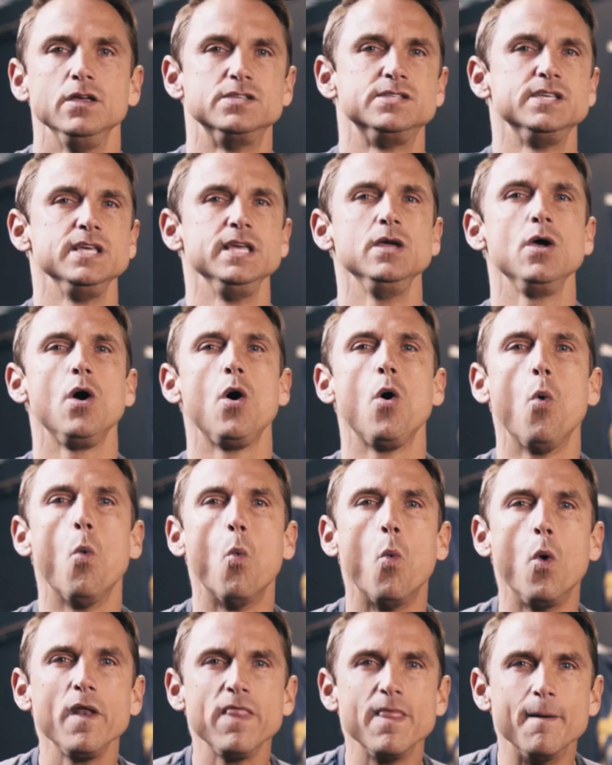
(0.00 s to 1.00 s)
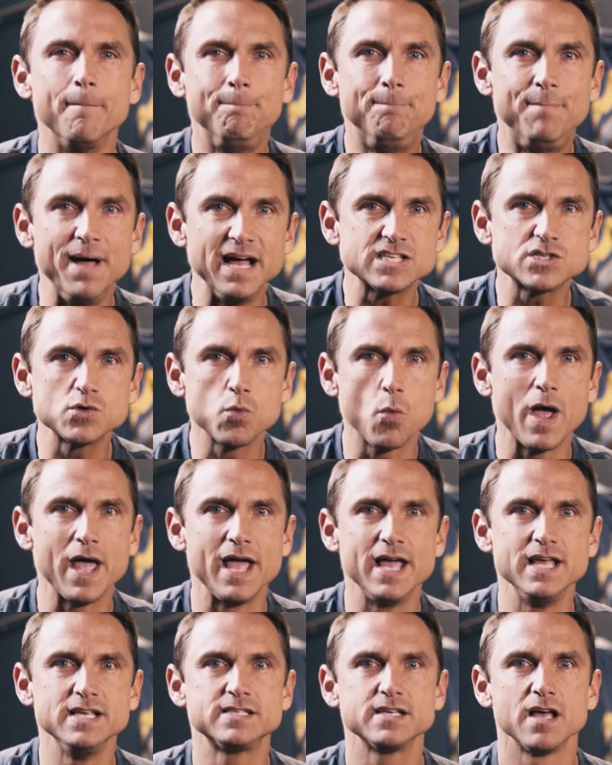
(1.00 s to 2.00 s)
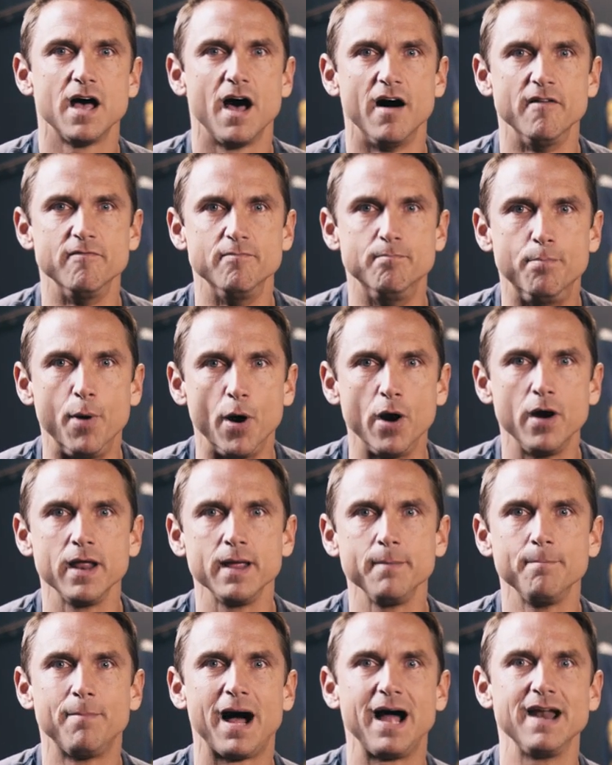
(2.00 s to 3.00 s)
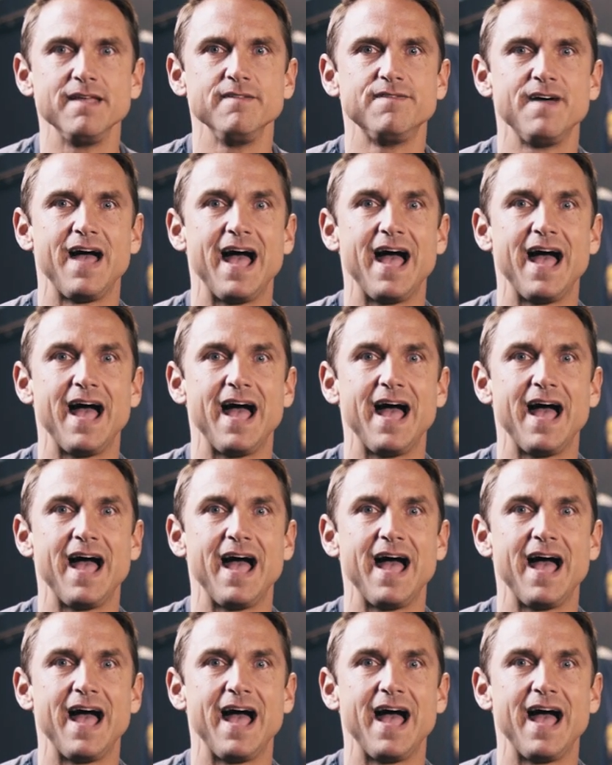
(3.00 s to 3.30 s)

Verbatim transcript: You see, one of the best ways of burning body